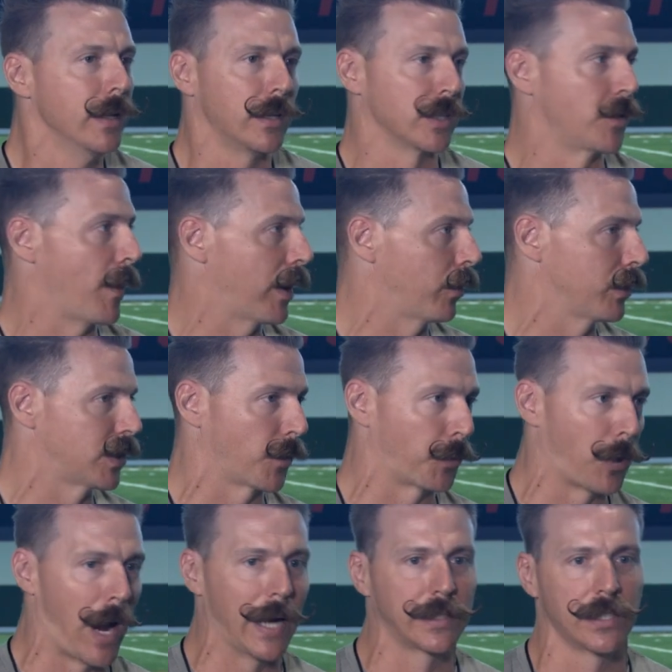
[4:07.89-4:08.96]
doesn't matter what's a
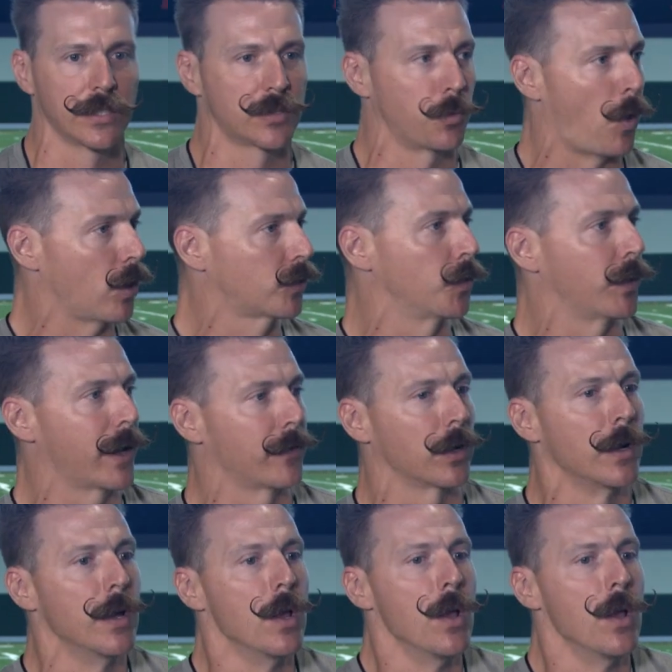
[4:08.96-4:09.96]
practice, walkthrough, whatever.